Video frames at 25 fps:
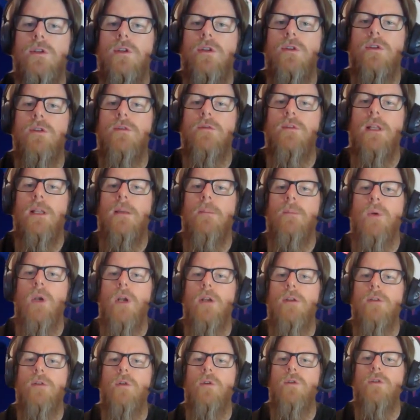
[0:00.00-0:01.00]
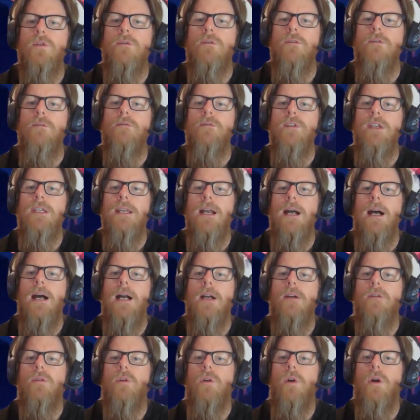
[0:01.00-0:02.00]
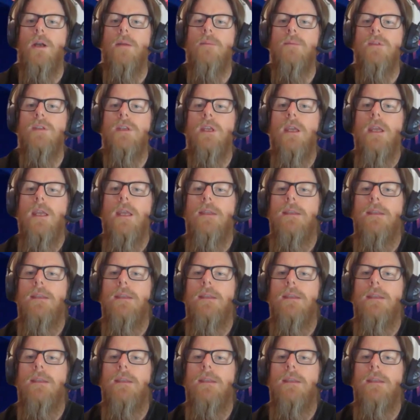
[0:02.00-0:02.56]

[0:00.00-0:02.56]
to develop protocols for VR crimes.